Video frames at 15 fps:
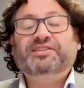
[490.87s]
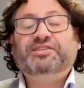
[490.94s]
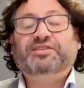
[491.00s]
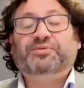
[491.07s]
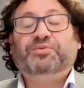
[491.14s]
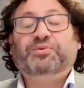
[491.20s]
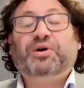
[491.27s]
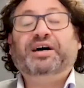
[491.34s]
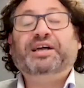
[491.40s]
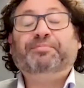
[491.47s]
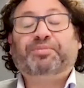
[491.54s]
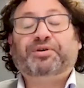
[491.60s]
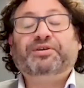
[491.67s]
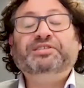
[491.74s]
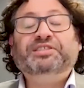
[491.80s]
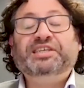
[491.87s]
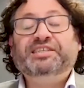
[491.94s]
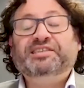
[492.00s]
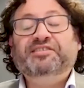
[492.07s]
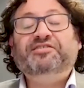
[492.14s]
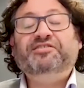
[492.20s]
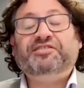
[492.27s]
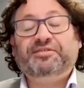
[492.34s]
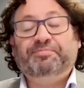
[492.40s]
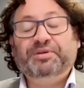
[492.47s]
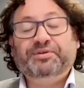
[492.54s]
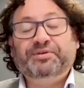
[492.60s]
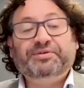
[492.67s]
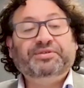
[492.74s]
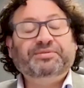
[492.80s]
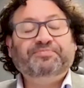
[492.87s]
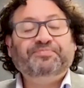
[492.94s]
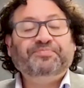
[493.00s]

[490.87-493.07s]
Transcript: the right project is to build